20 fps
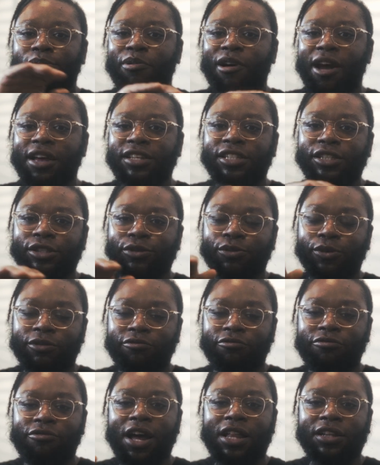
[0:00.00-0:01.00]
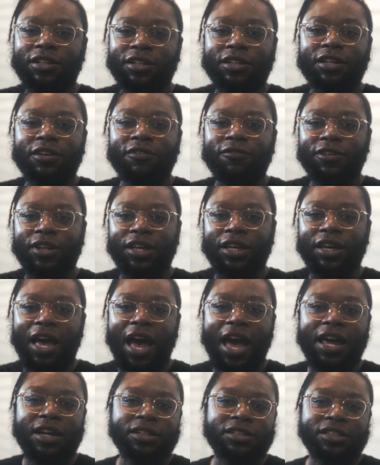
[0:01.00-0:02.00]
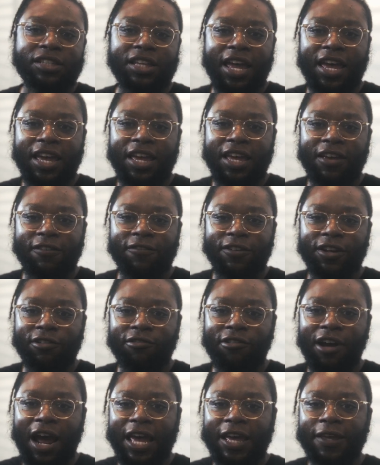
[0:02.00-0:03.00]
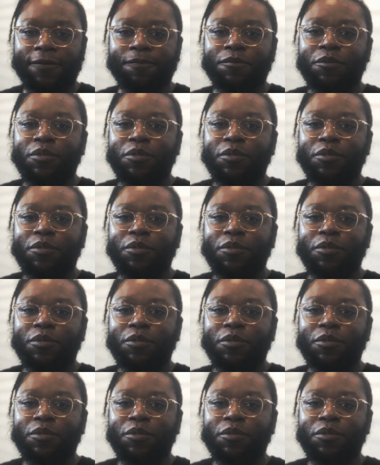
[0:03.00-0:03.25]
prices would relatively kind of stay even, right?